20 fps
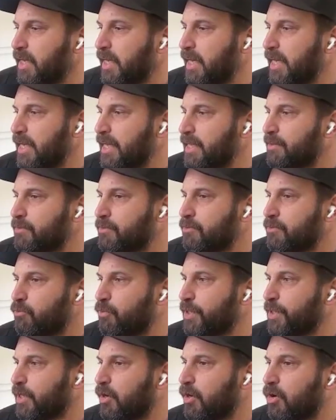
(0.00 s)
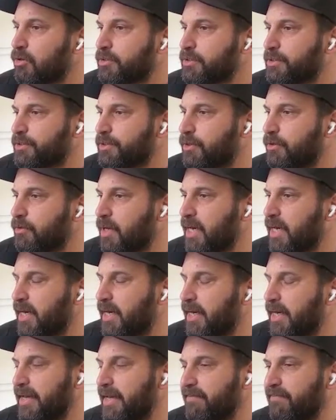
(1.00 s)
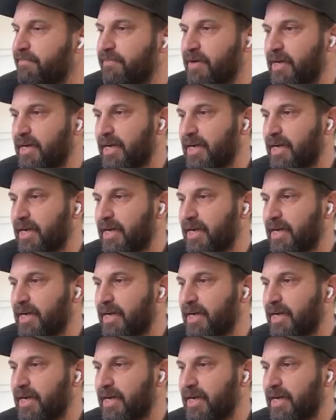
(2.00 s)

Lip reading: And we also have